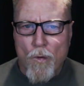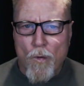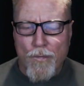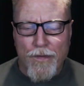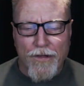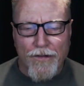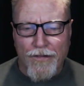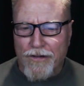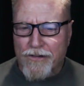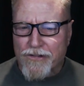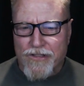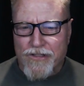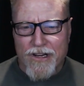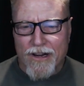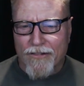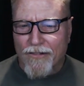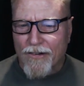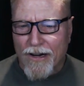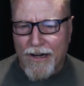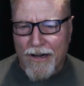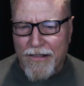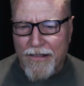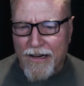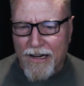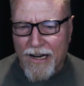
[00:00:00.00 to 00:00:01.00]
that there's never
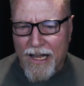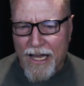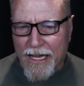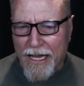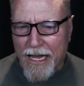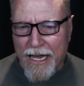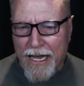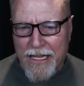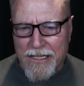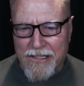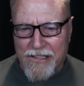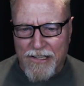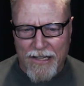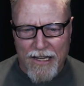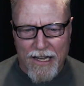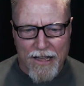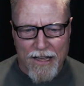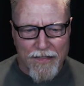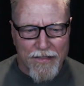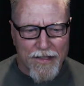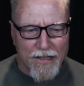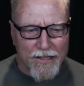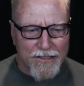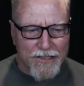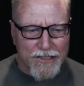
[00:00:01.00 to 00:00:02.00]
anything like AIDS
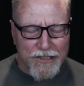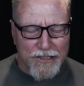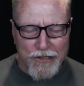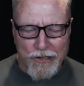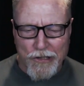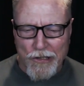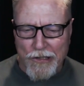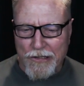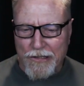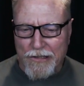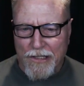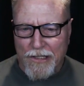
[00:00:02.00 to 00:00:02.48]
again, that just